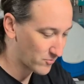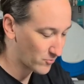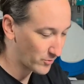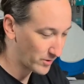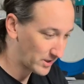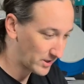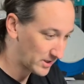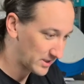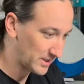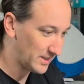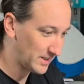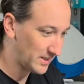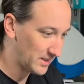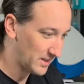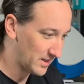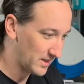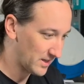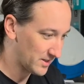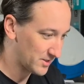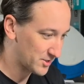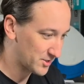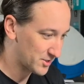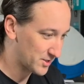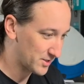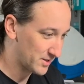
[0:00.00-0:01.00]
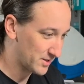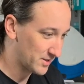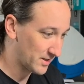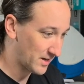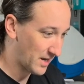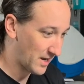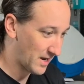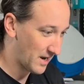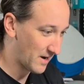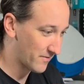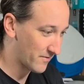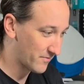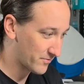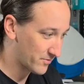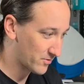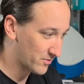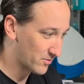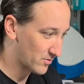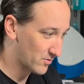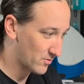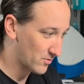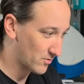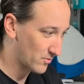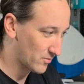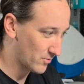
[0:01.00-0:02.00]
after we clean the engine,
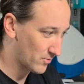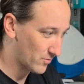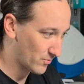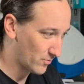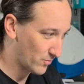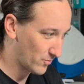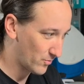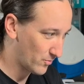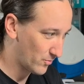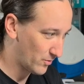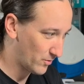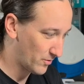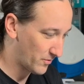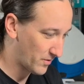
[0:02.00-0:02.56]
after